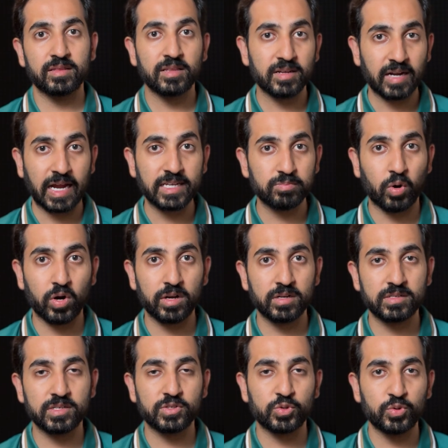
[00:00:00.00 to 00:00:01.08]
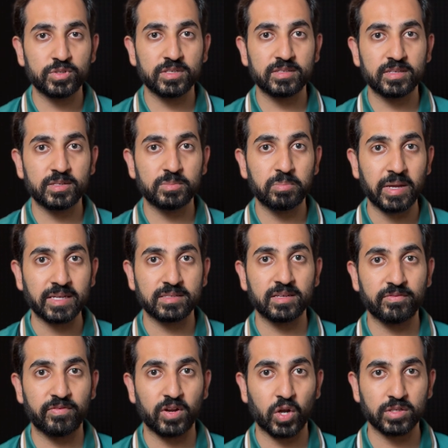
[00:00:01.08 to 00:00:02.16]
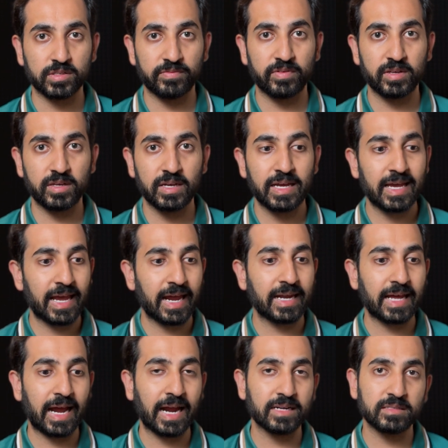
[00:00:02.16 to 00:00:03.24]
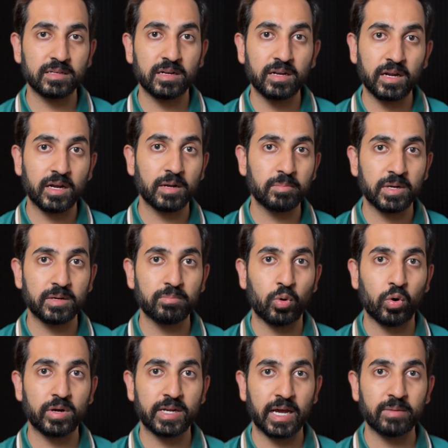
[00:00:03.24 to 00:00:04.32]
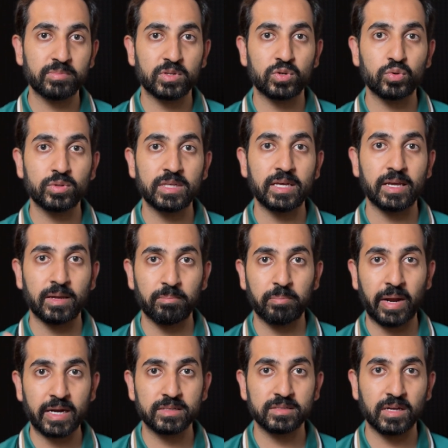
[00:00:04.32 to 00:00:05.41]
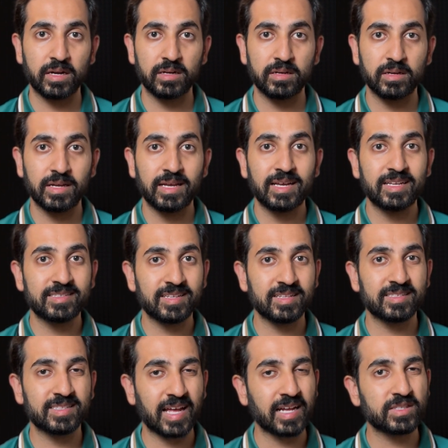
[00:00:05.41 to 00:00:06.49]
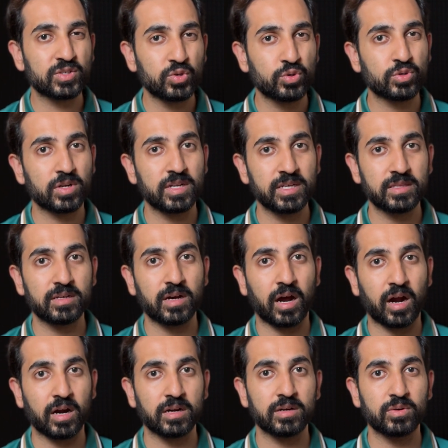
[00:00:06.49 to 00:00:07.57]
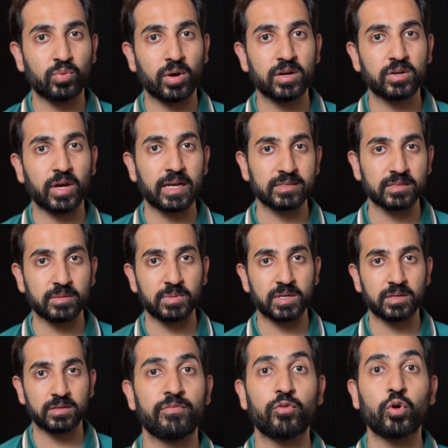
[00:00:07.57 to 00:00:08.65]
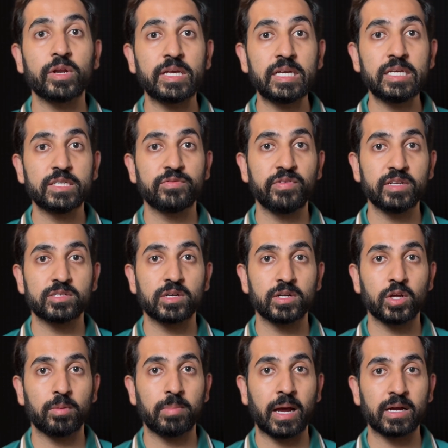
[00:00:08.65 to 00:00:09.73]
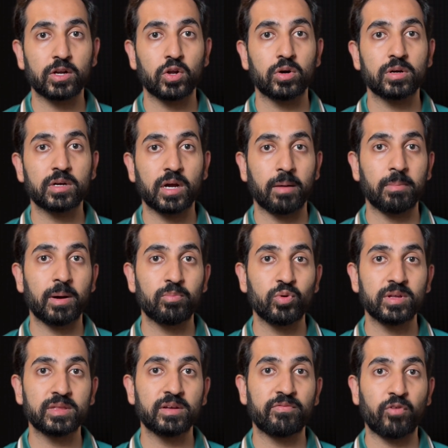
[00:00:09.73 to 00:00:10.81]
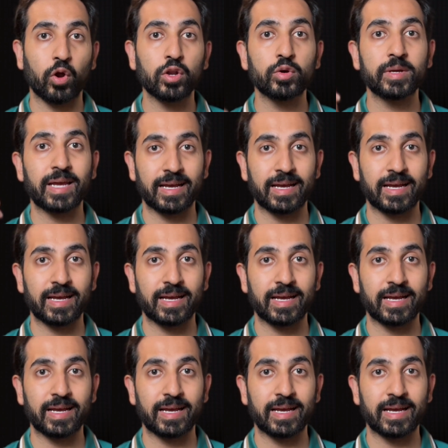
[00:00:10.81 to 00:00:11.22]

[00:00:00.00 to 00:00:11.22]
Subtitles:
The RICE model just uses this basic philosophy and adds a little bit more depth to the impact side, since that's usually the harder one to estimate. For each feature in your backlog, come up with the following